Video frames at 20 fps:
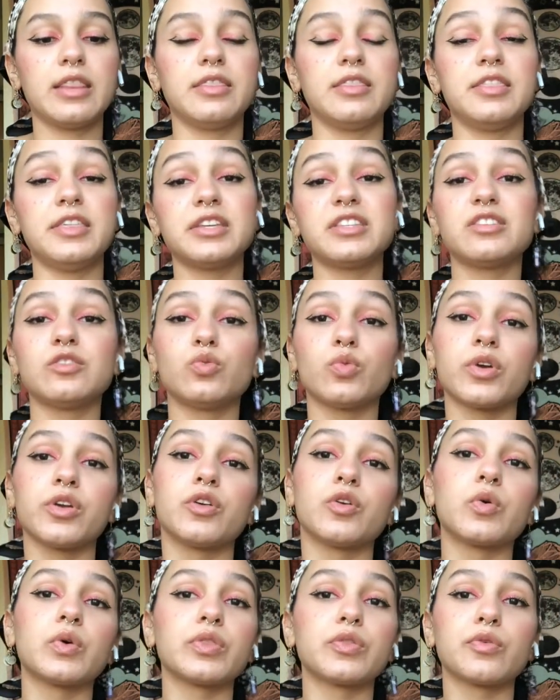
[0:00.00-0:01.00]
this is what you're
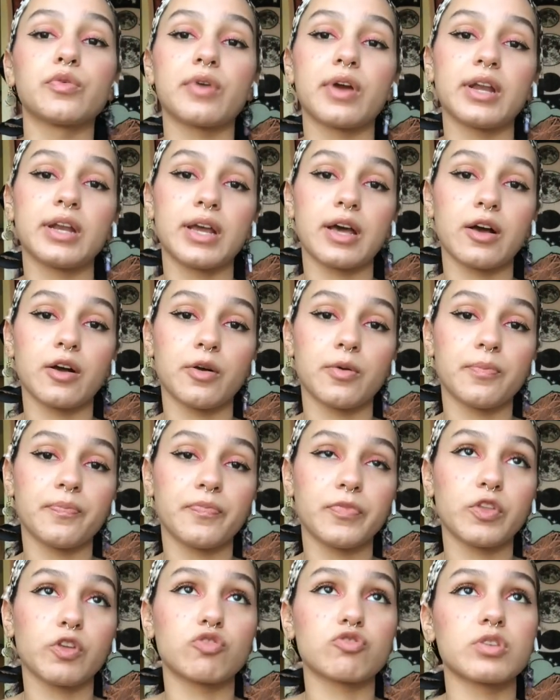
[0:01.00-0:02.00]
going through right now.
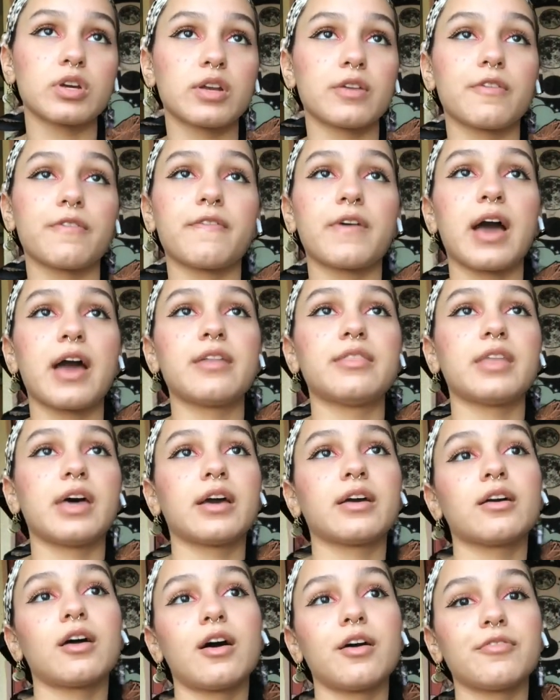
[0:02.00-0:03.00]
You're trying to find that
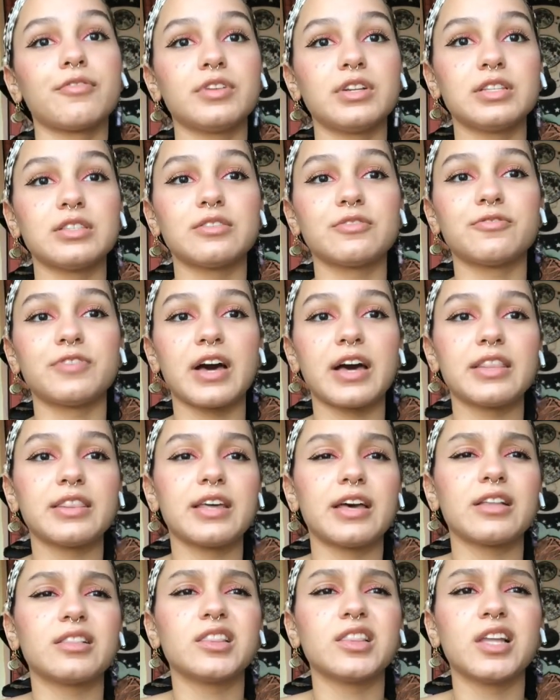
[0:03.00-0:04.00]
confidence, find
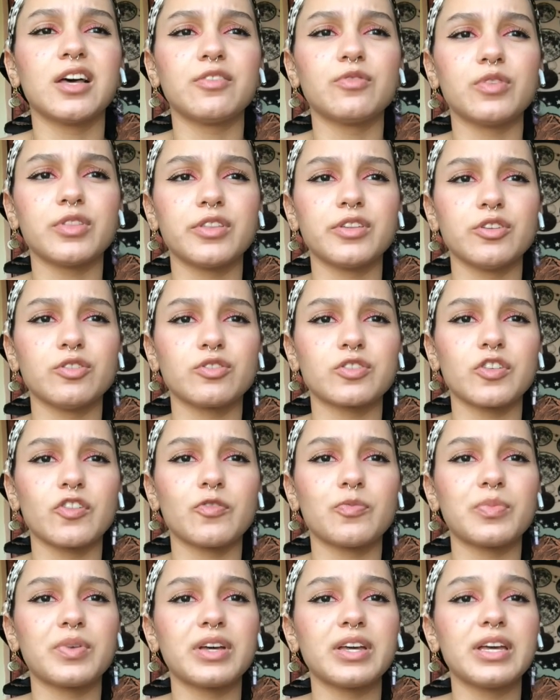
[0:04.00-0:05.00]
that love within yourself.
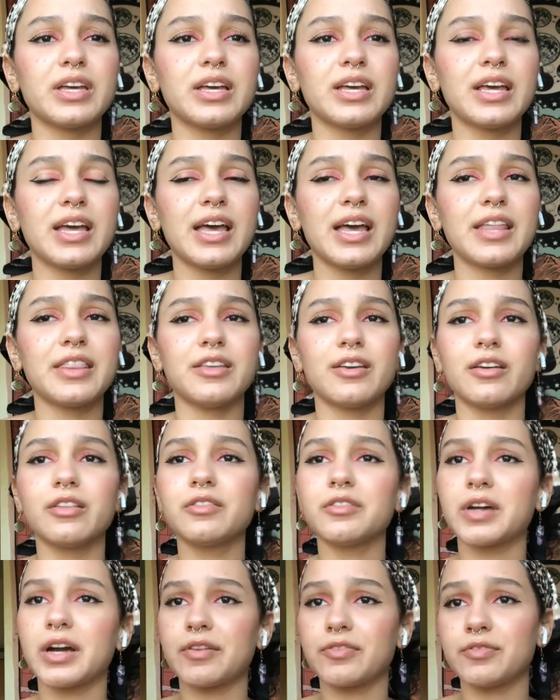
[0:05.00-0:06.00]
But the other
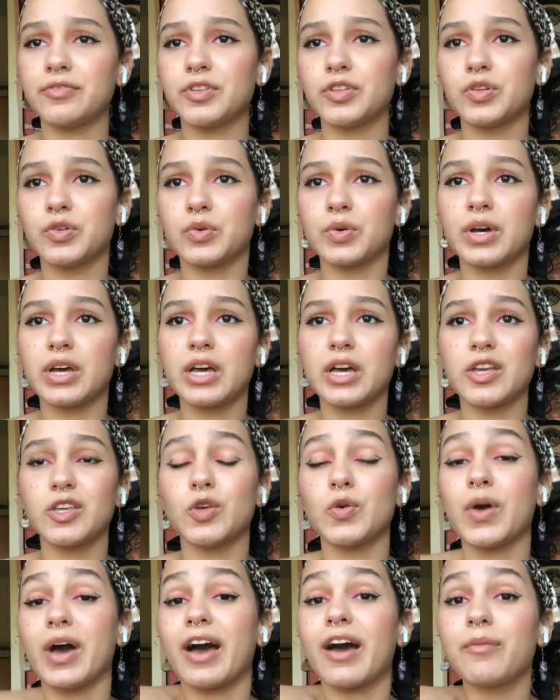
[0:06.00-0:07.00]
half of you, you
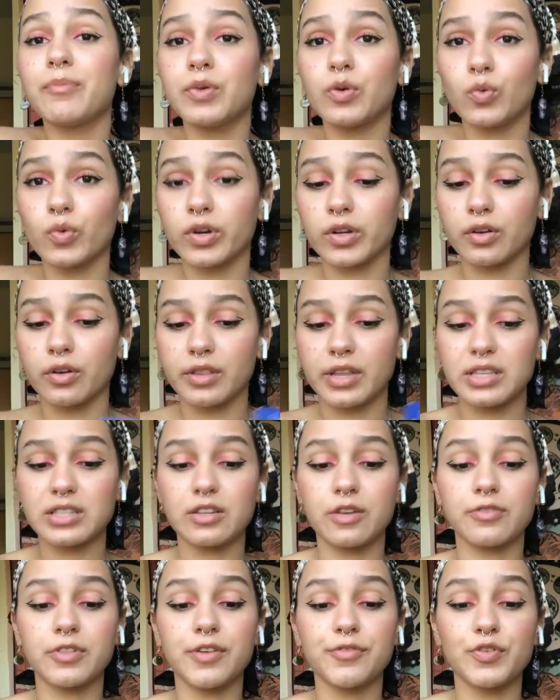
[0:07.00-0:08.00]
have been working on that
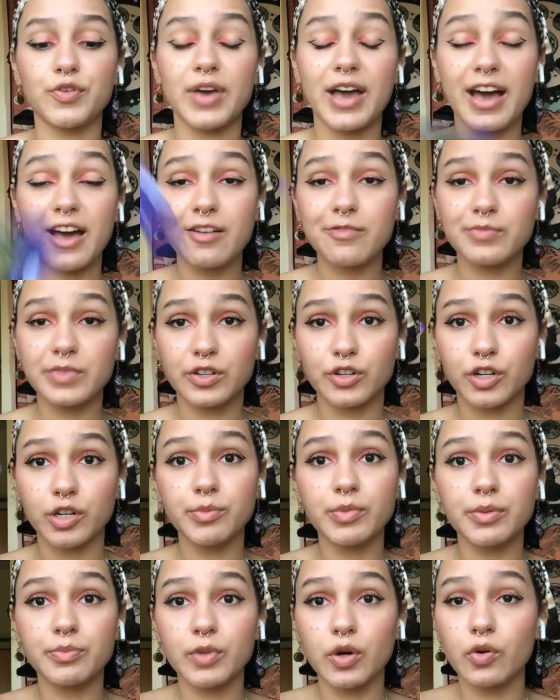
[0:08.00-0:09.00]
self-love. You have been
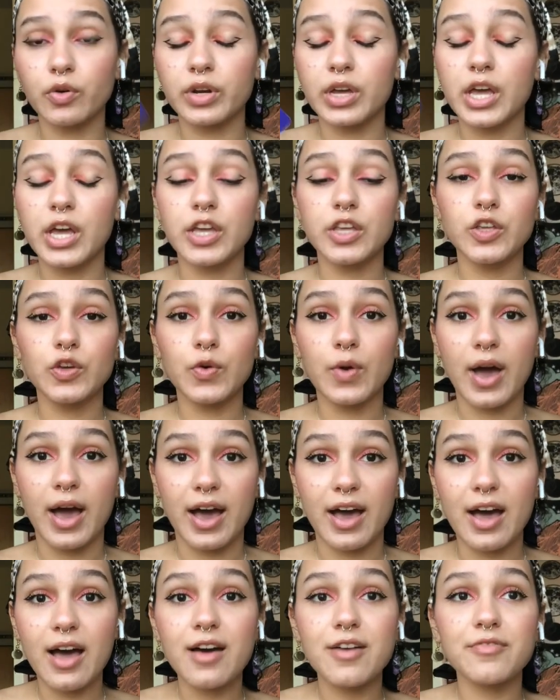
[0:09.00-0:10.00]
hermit mode. You
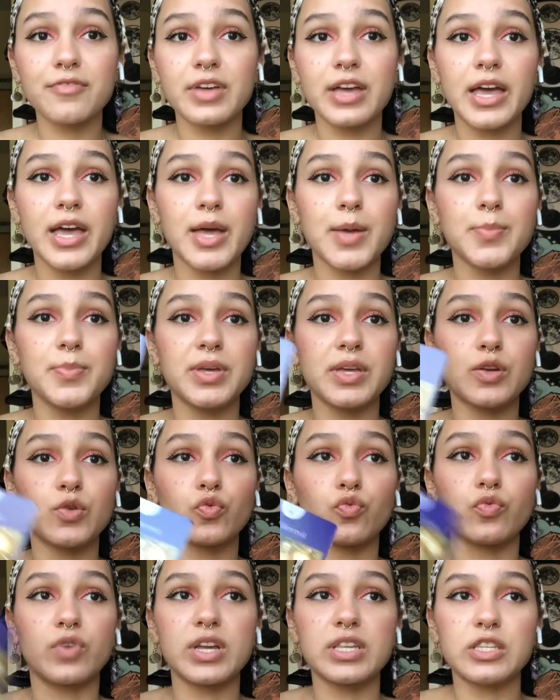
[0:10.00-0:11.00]
have been
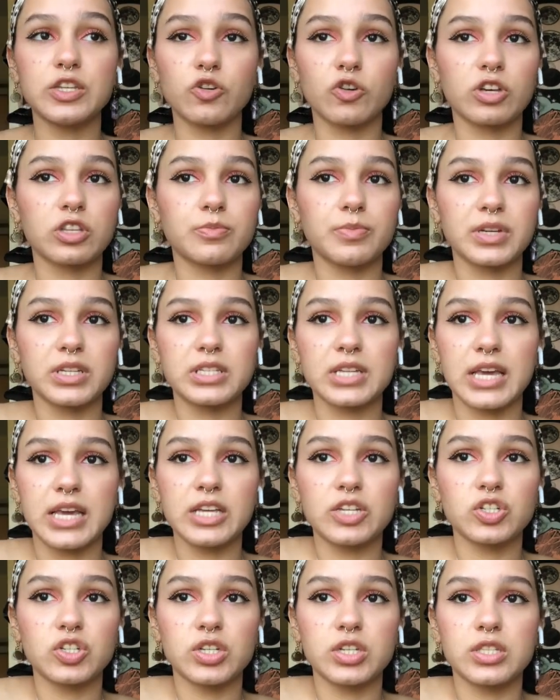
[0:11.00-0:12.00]
raising your
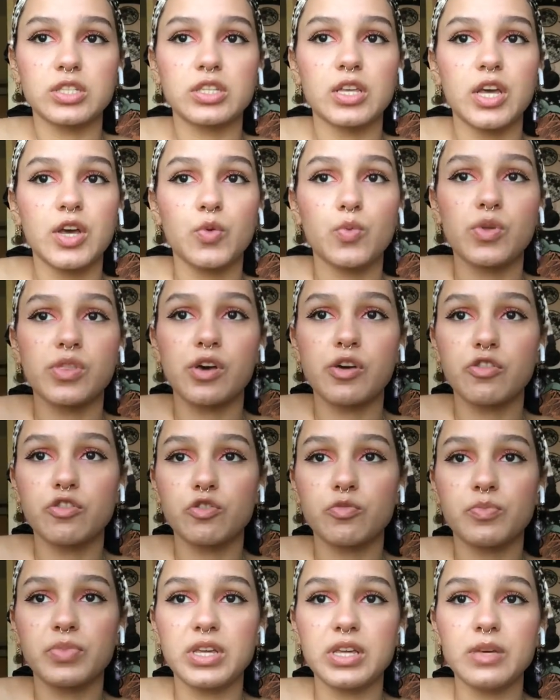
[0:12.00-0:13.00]
expectations with other
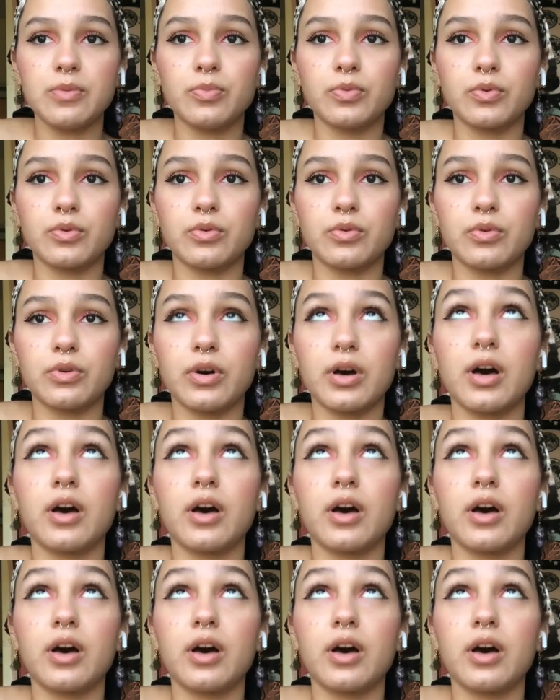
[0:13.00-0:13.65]
people,